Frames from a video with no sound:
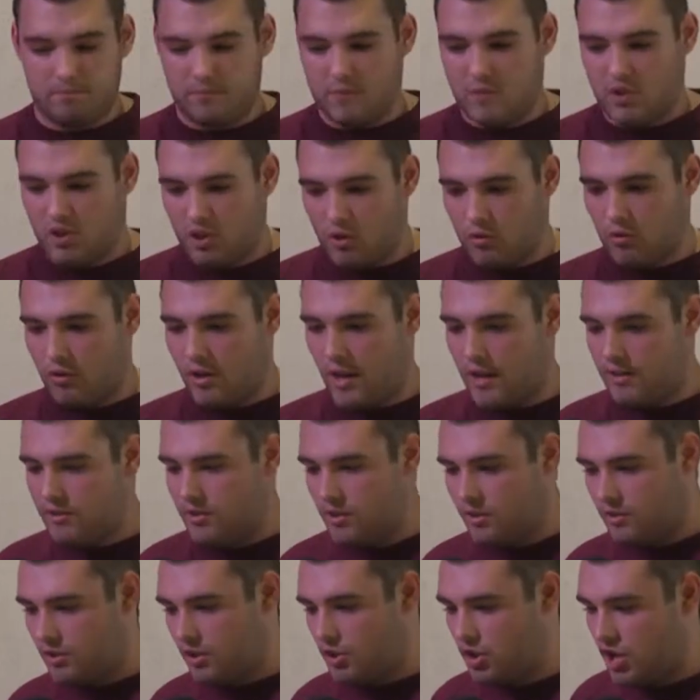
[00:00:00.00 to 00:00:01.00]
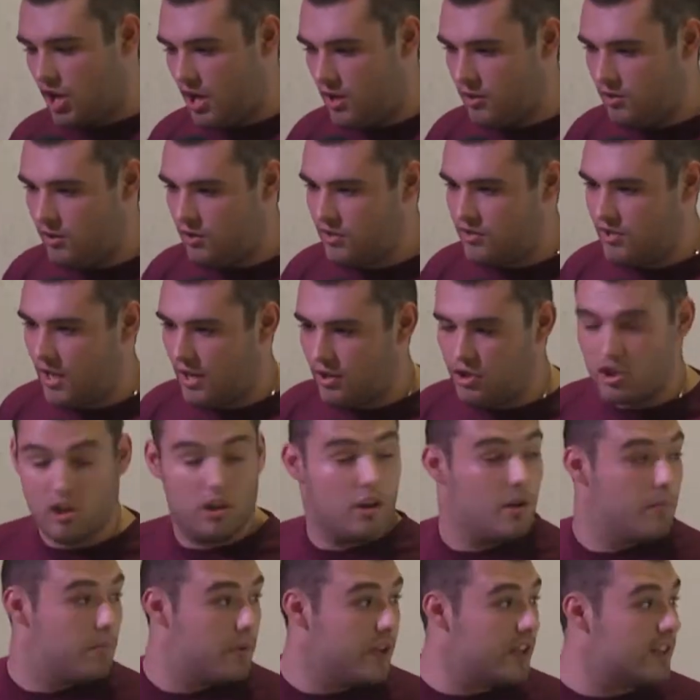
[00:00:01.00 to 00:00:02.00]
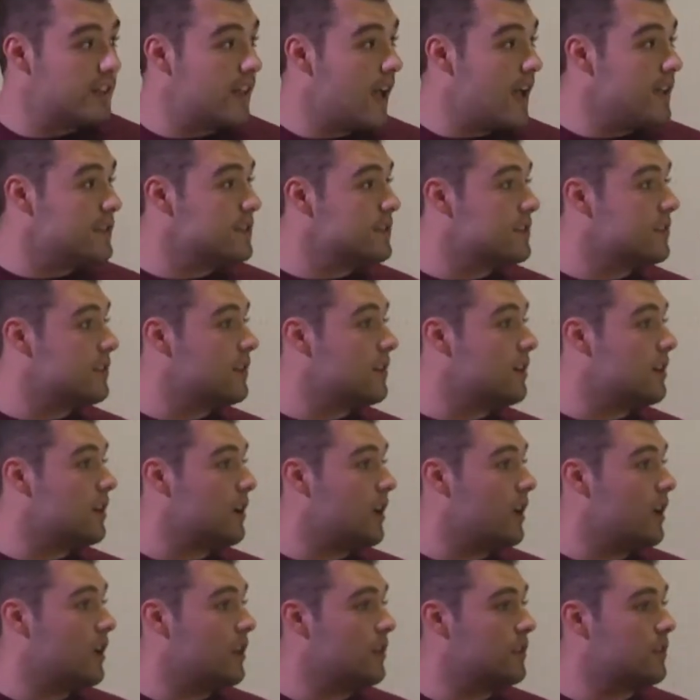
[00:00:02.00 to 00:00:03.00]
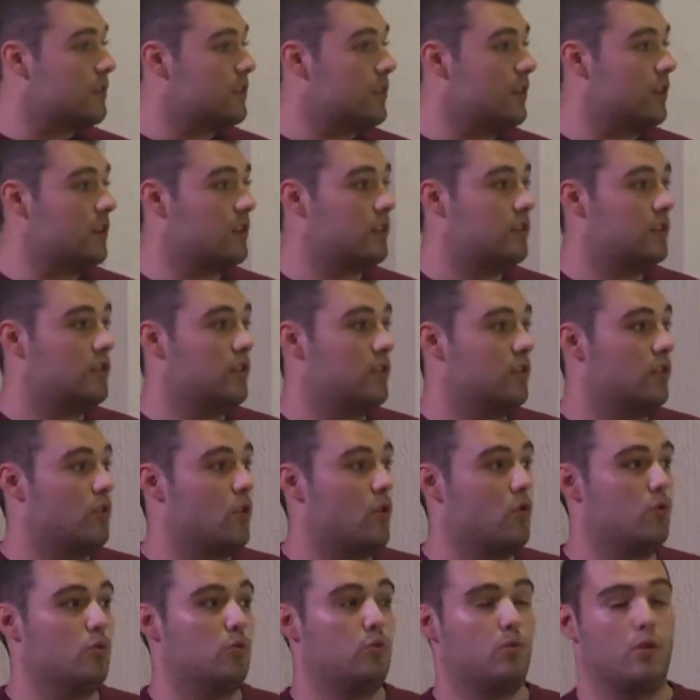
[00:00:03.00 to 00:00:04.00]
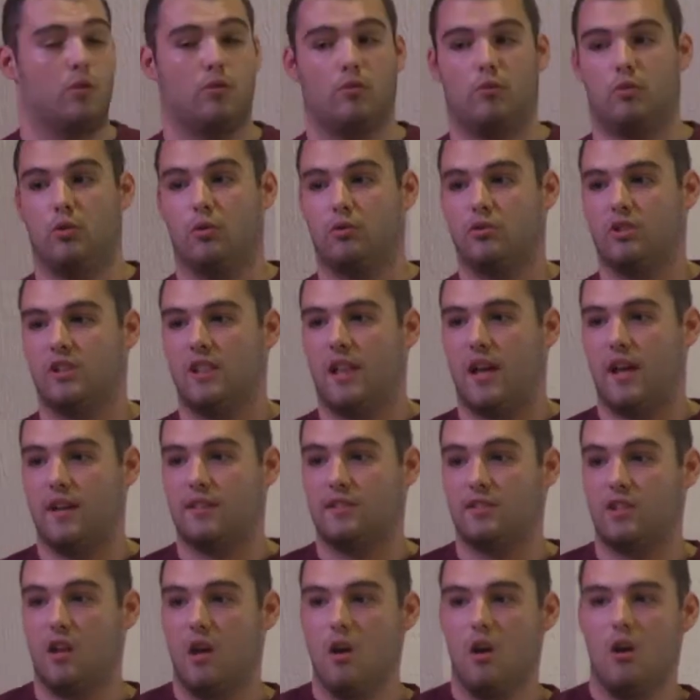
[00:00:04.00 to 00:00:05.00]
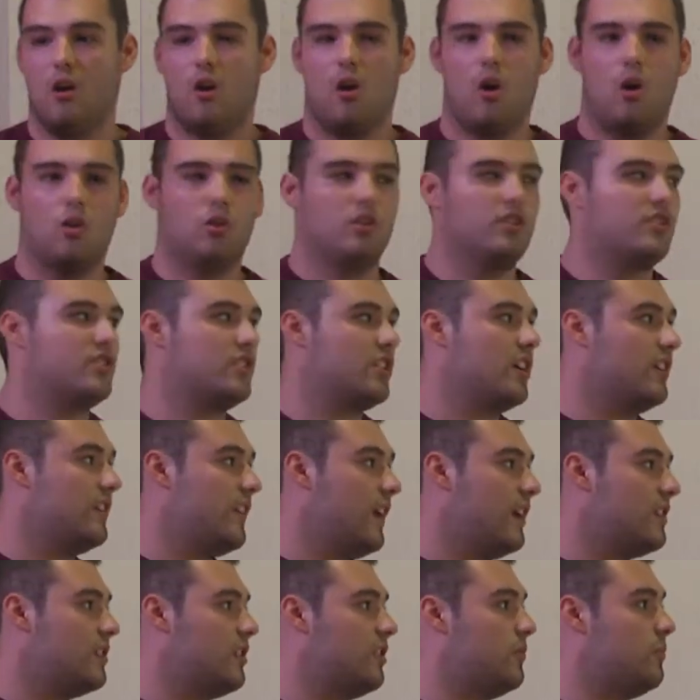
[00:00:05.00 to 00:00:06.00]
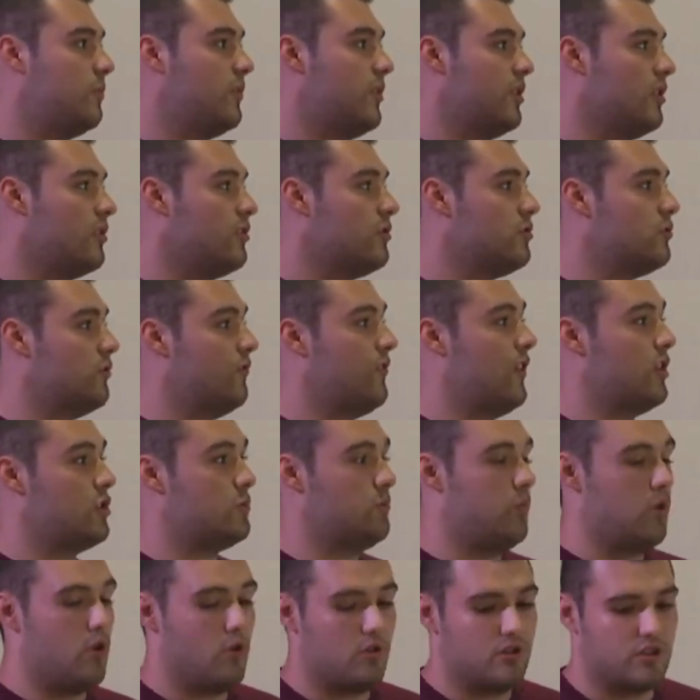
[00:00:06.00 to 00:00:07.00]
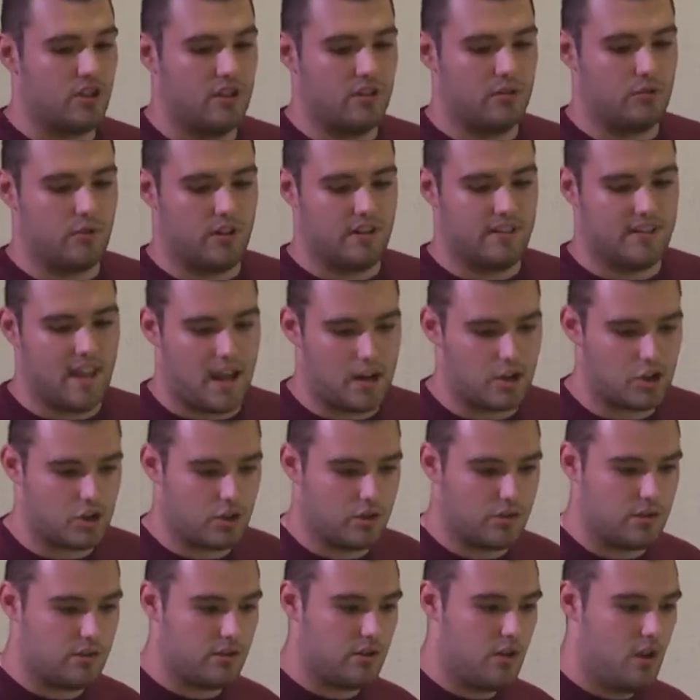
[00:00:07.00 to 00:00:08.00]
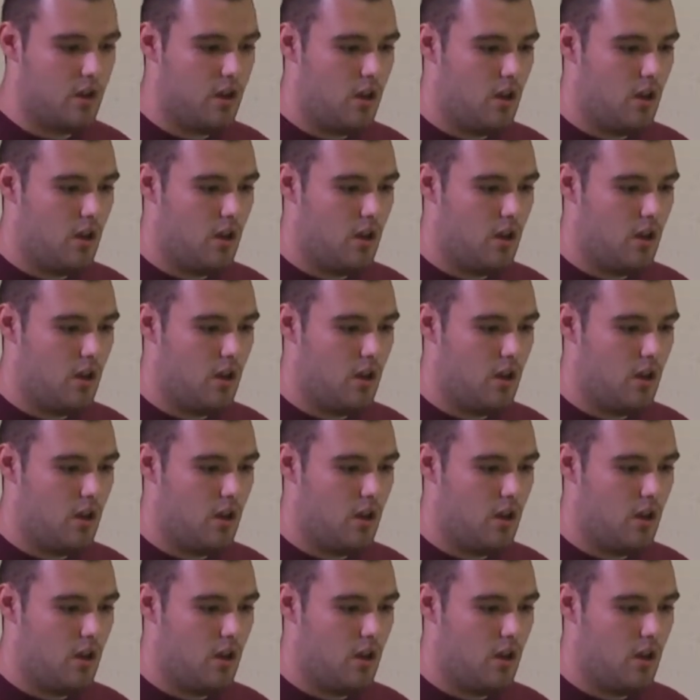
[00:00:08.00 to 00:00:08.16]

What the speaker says: Synchronizing the chain is actually a big task, and the node will utilize all its connected peers to fetch blocks and transactions.